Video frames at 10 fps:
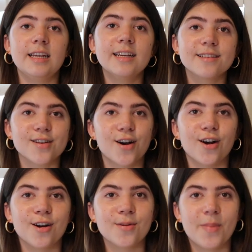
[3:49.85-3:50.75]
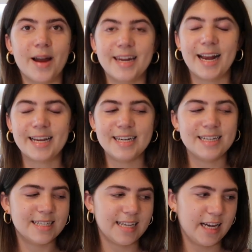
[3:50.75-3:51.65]
These are my Nike
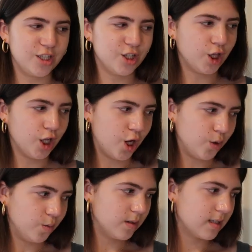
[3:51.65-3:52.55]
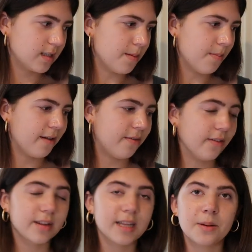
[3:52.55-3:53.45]
Sage Lows. My
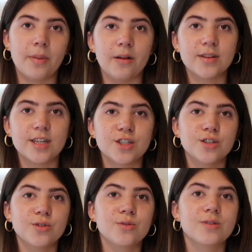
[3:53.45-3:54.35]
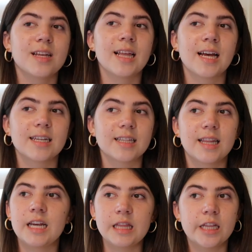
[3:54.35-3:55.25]
favorite thing about these shoes is that
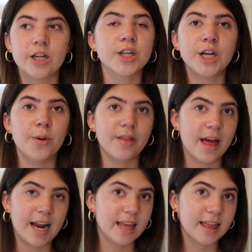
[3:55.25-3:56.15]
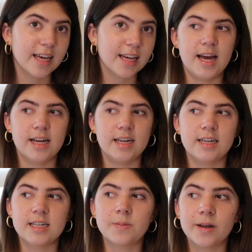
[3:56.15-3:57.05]
they literally go with anything,
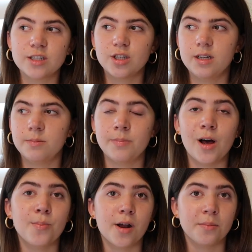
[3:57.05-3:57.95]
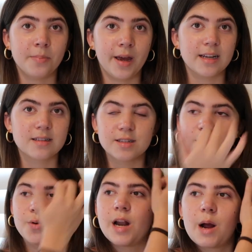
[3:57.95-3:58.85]
and especially bell bottom pants.
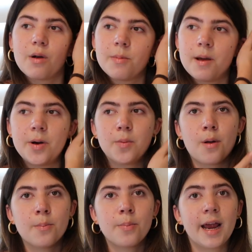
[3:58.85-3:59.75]
So when I wear my bell bottom